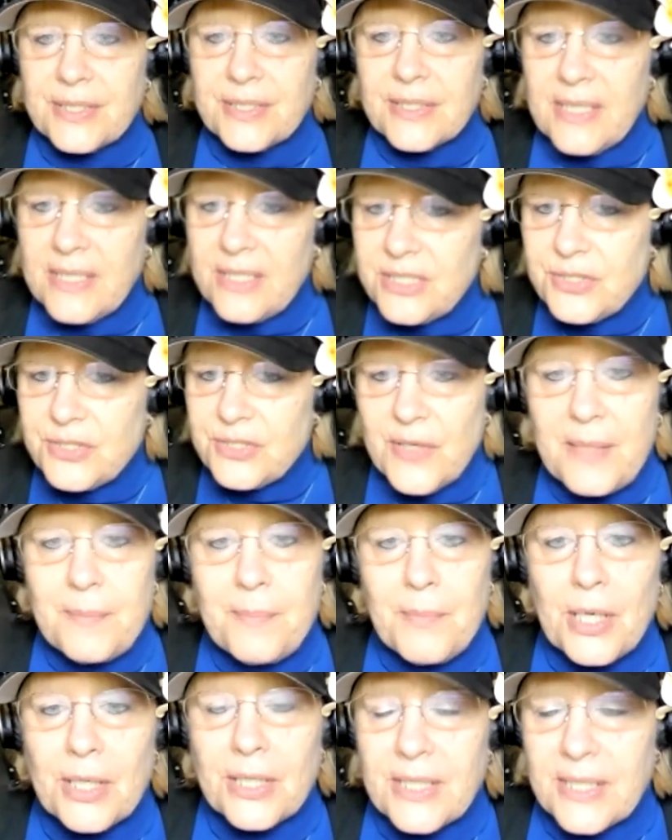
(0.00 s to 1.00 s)
Get it
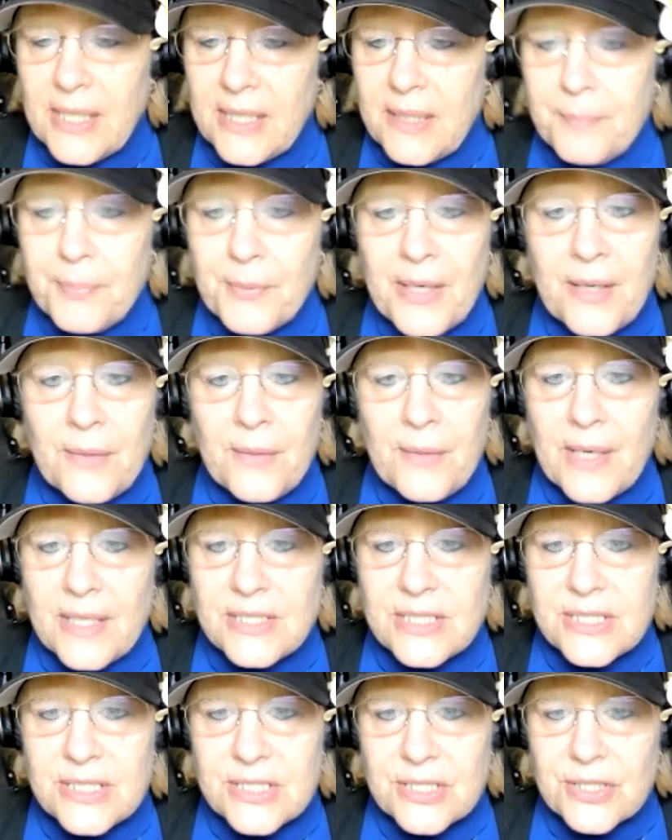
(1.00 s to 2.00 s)
trademarked, get it brand
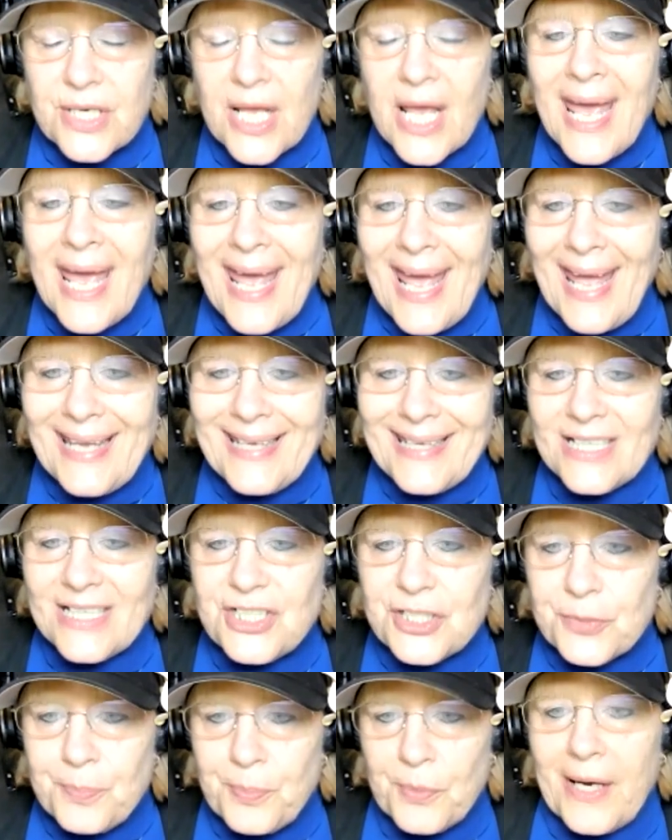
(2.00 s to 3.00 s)
registered, and
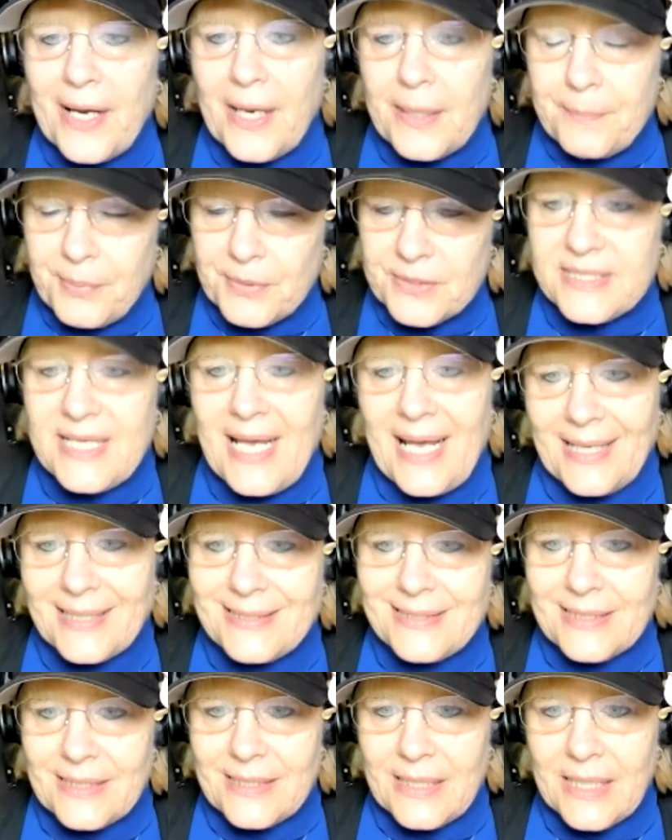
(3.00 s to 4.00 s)
get your brand
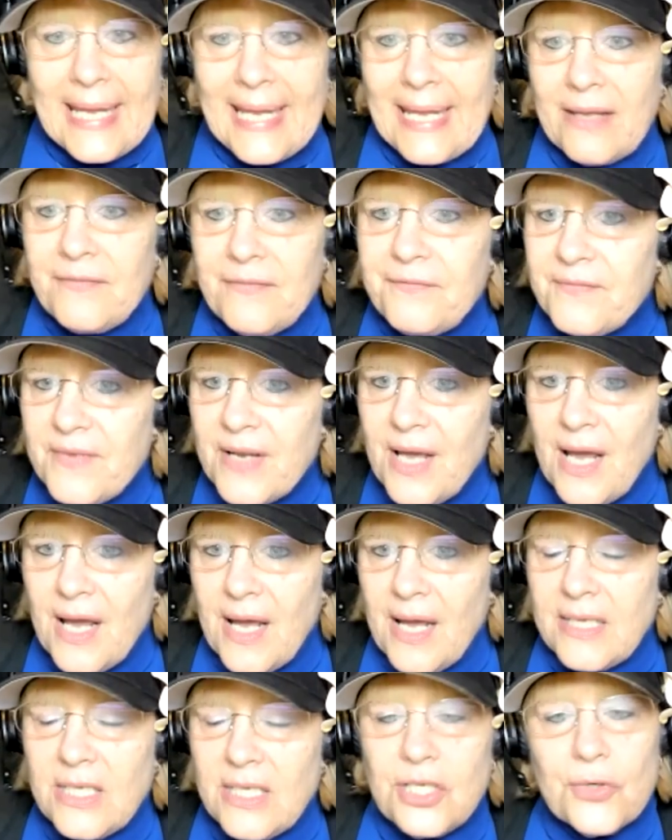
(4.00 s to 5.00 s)
protected. If
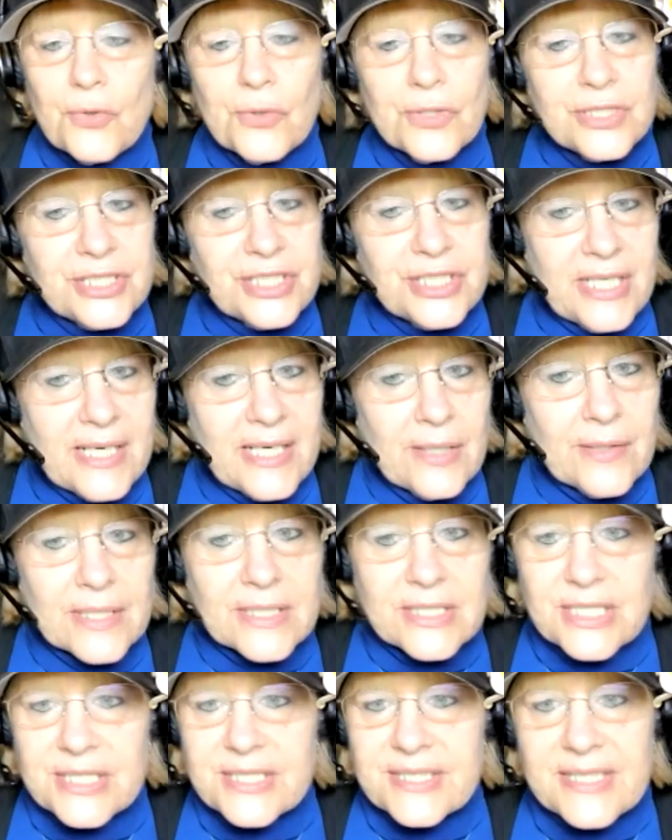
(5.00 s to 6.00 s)
not, you're
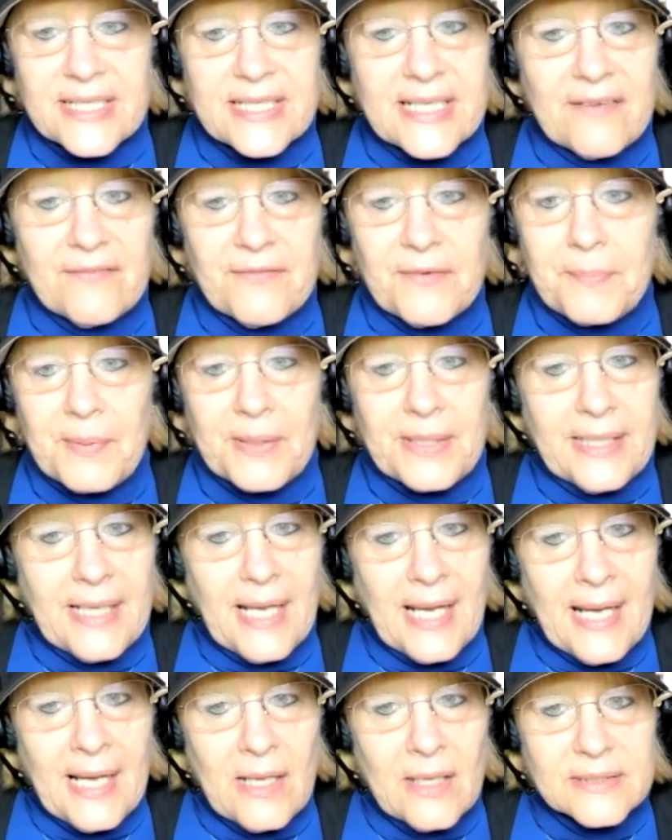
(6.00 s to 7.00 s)
generic just like everybody
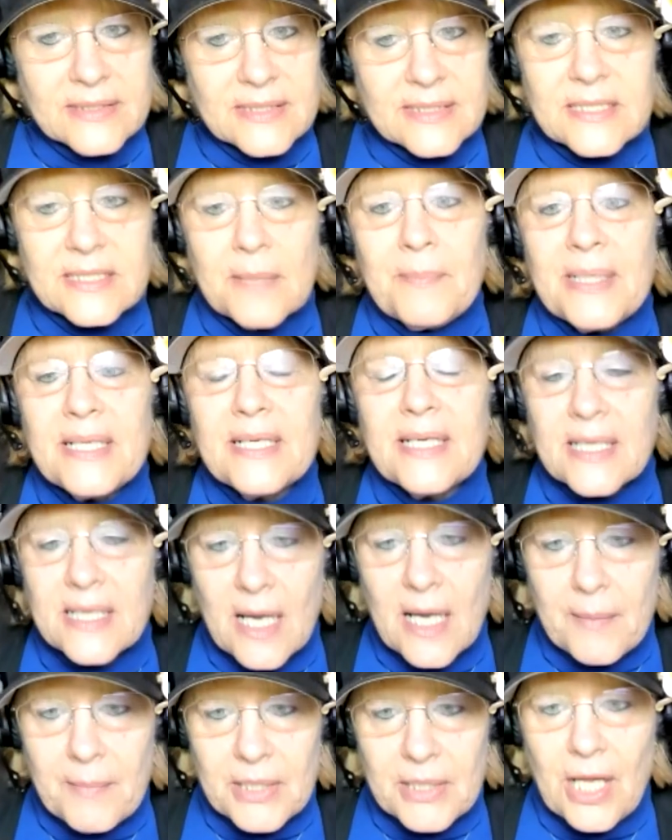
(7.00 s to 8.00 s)
else. Somebody can
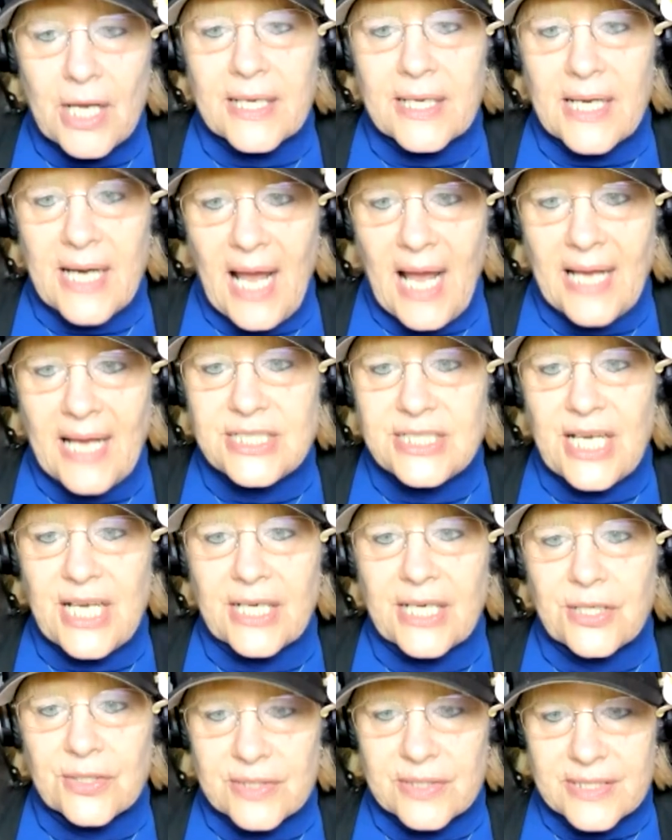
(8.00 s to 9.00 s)
come along and
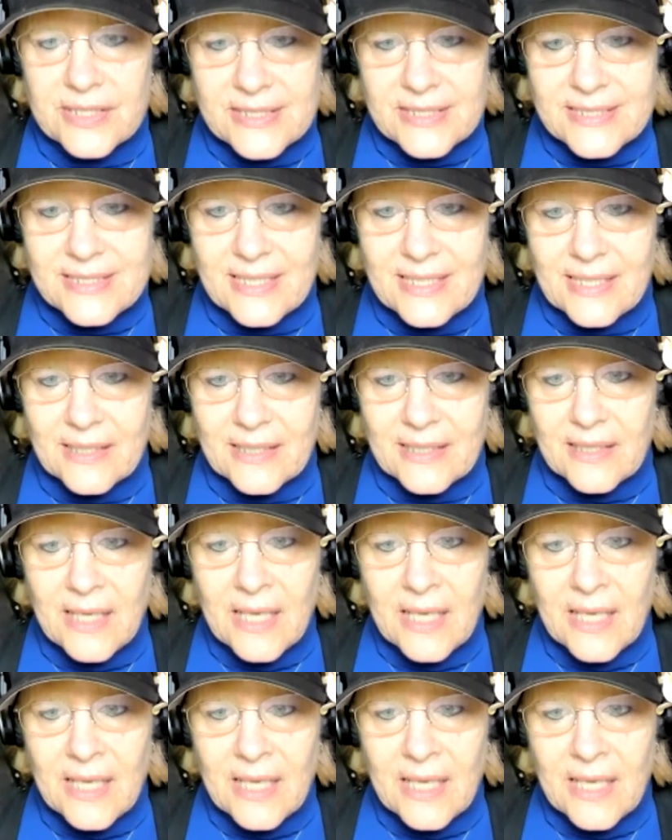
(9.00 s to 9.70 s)
hijack your listing,